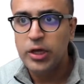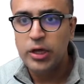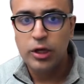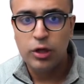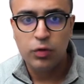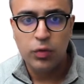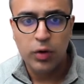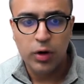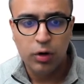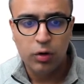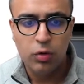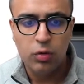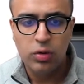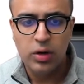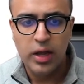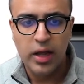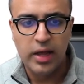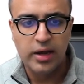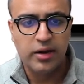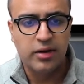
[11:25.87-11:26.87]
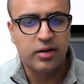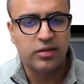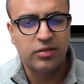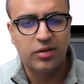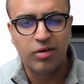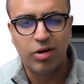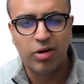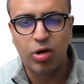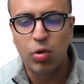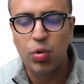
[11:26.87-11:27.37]
QR Code, and it doesn't
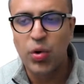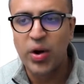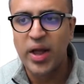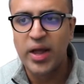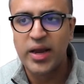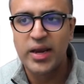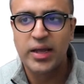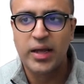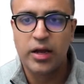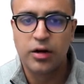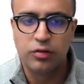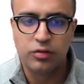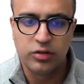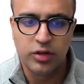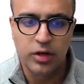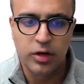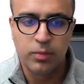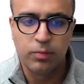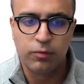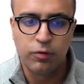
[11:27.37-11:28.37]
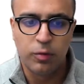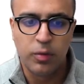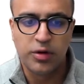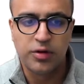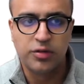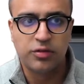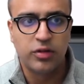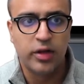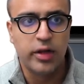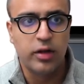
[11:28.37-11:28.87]
require any kind of setup from our
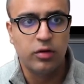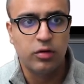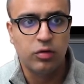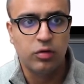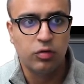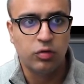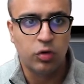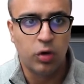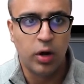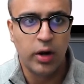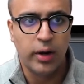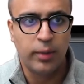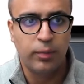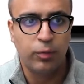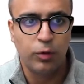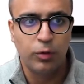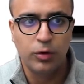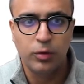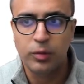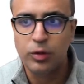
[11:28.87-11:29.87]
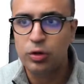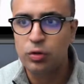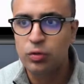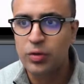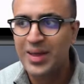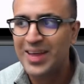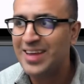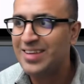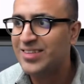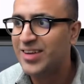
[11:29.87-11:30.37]
site. So all I'm going to be
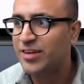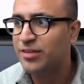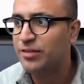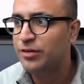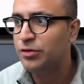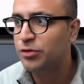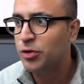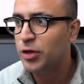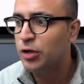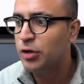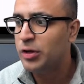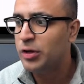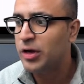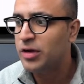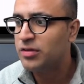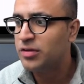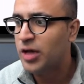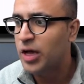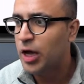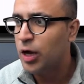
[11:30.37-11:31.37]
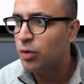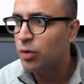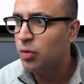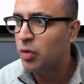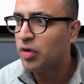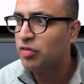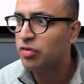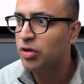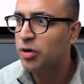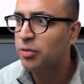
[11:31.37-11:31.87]
doing is actually showing you guys how you
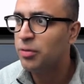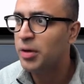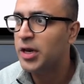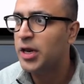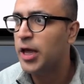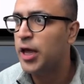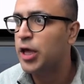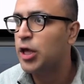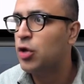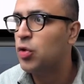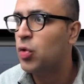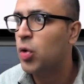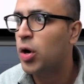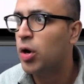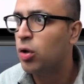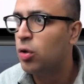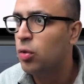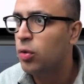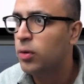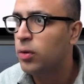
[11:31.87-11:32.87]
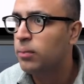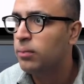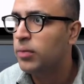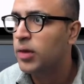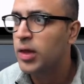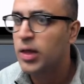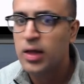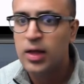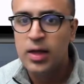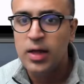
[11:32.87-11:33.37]
can generate a QR code.
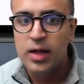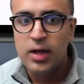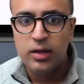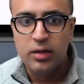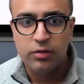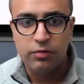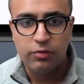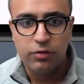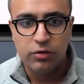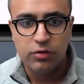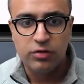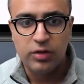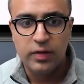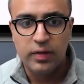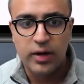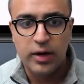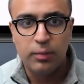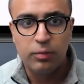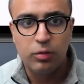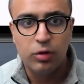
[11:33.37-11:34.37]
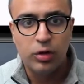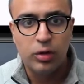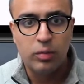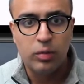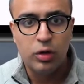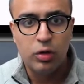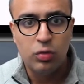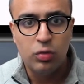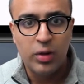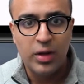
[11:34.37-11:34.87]
The first thing that I'm going to be
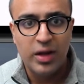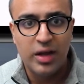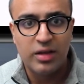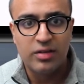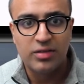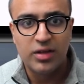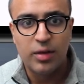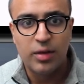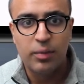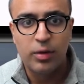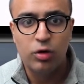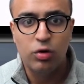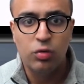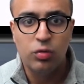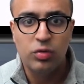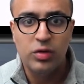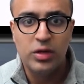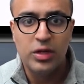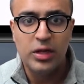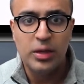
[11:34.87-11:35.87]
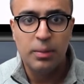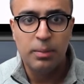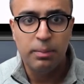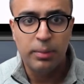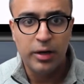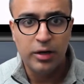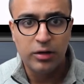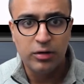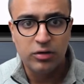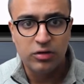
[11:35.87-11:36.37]
doing is coming to the
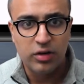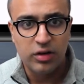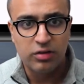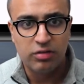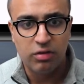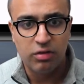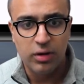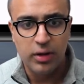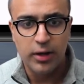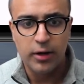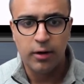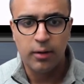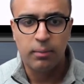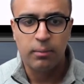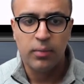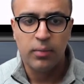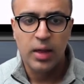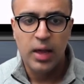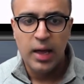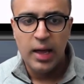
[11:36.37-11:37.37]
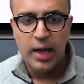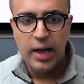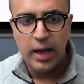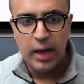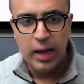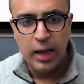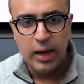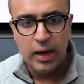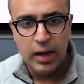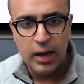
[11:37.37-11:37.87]
build section here,
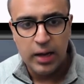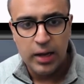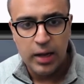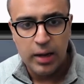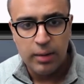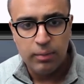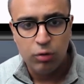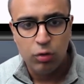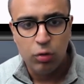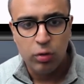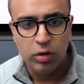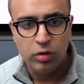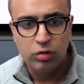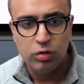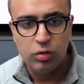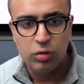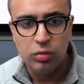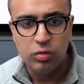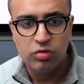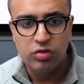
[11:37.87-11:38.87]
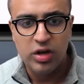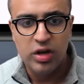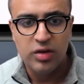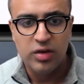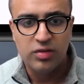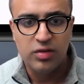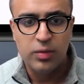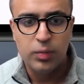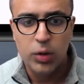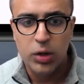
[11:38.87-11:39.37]
and I am going to change
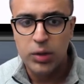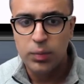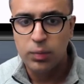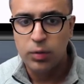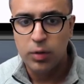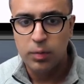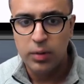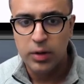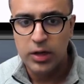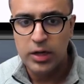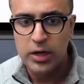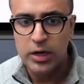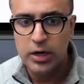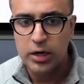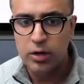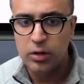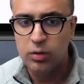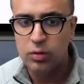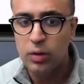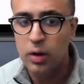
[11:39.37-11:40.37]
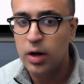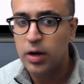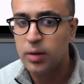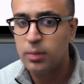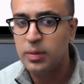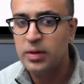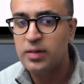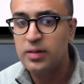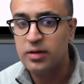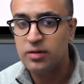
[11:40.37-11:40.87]
the body property here to not
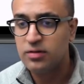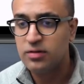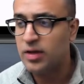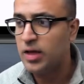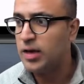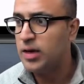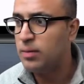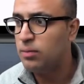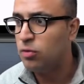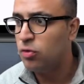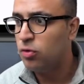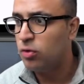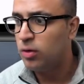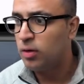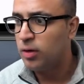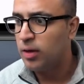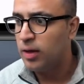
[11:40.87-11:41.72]
be this anymore.